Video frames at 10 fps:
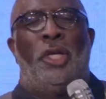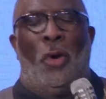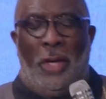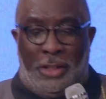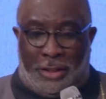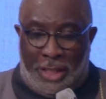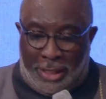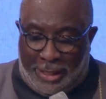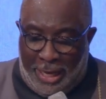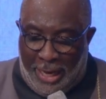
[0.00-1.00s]
Notice the
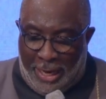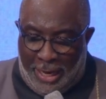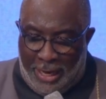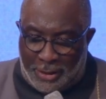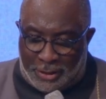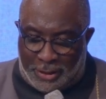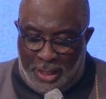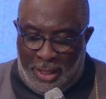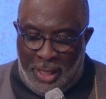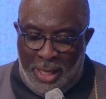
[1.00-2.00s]
care. Here,
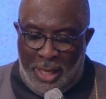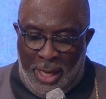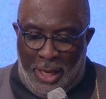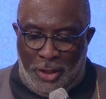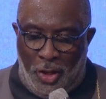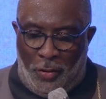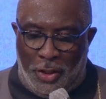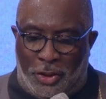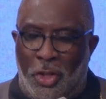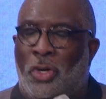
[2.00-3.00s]
see, and
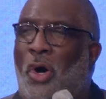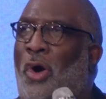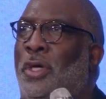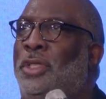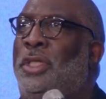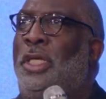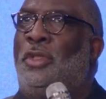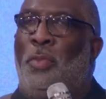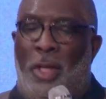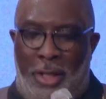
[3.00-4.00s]
notice the cost
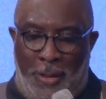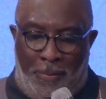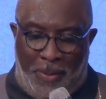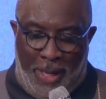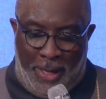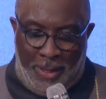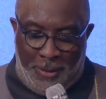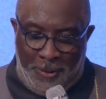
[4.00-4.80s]
she's willing to pay